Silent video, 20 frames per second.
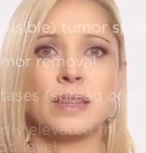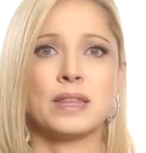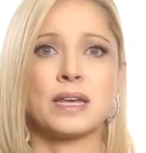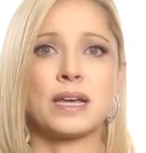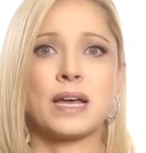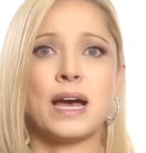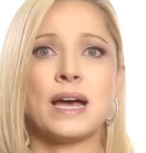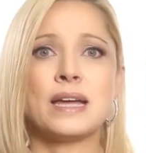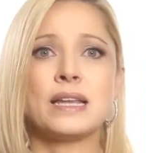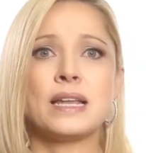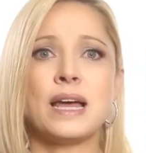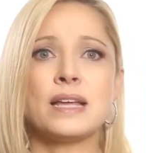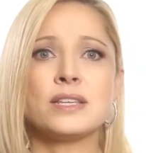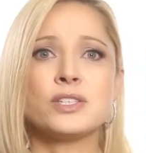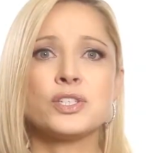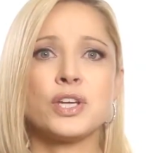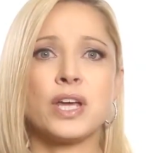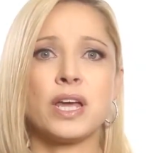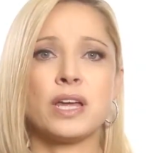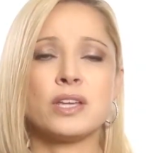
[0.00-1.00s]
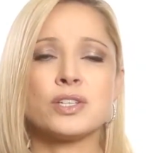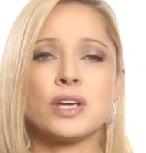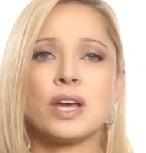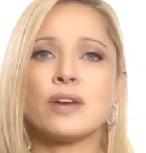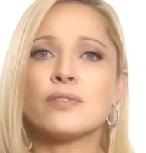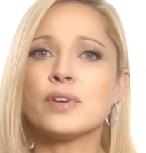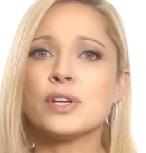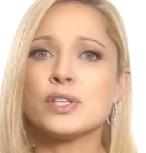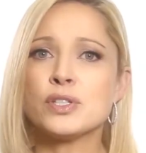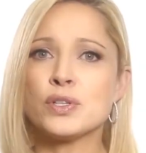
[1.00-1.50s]
The guidelines change
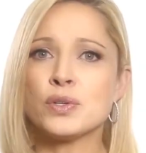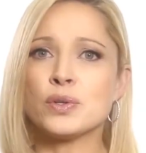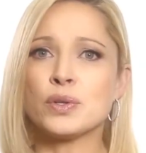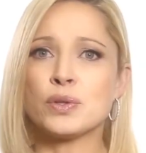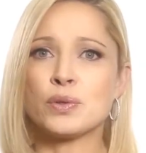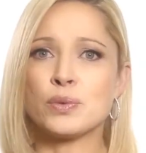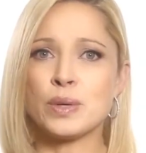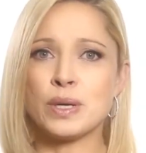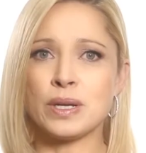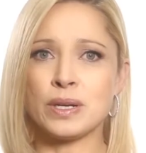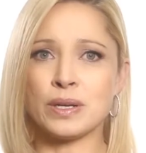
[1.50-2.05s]
every 2 to 3